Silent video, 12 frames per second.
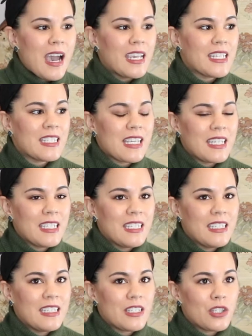I
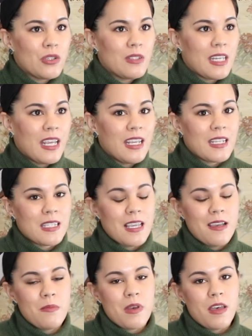decided to take
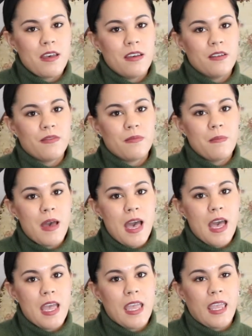some of
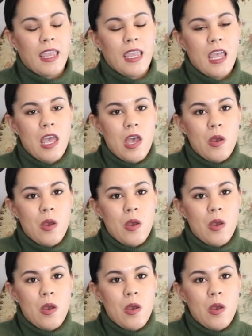my